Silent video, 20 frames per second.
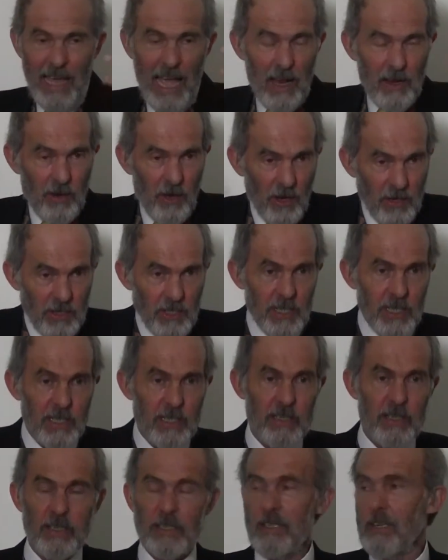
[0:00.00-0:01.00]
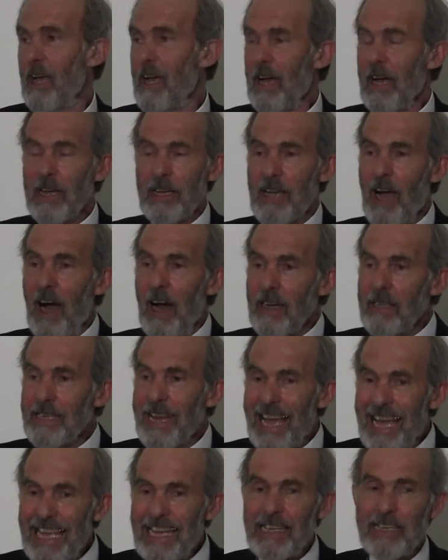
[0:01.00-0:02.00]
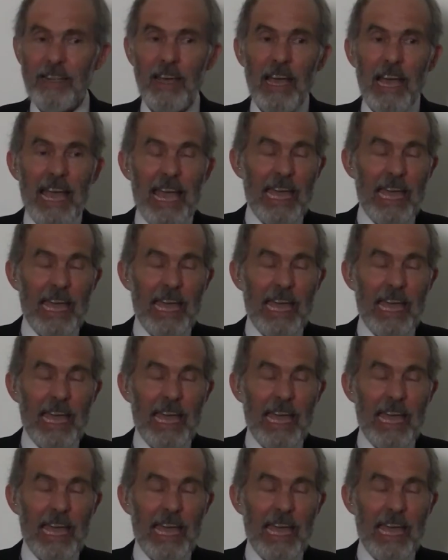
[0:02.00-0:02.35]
that consciousness, can't end.